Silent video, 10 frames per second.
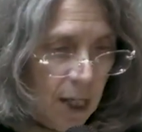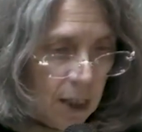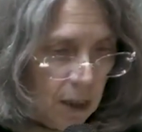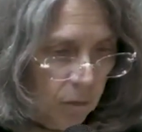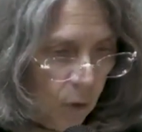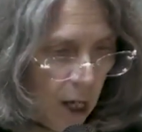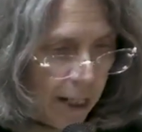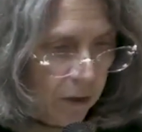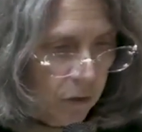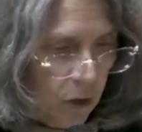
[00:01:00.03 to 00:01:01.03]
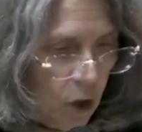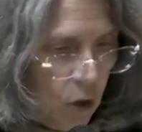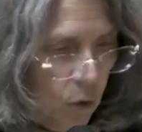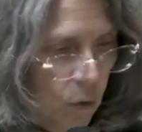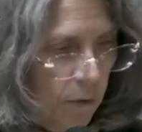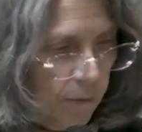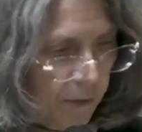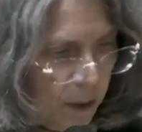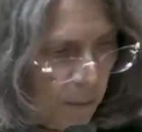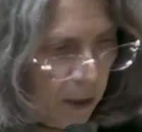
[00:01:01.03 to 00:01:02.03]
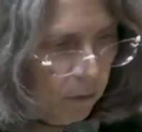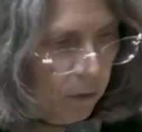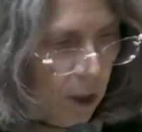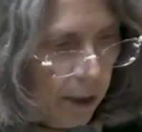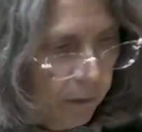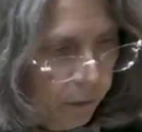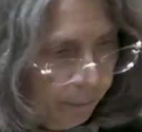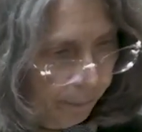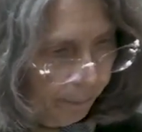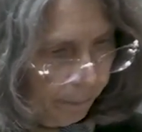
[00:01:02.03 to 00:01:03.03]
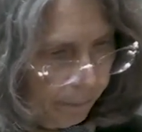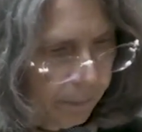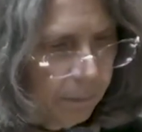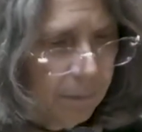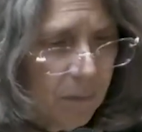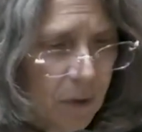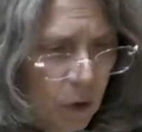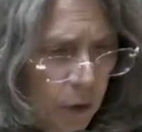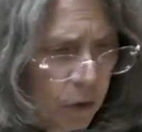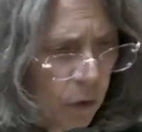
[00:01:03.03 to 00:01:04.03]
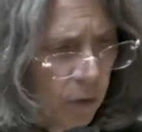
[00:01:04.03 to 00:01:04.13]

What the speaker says: give rise to the female ducts, or to the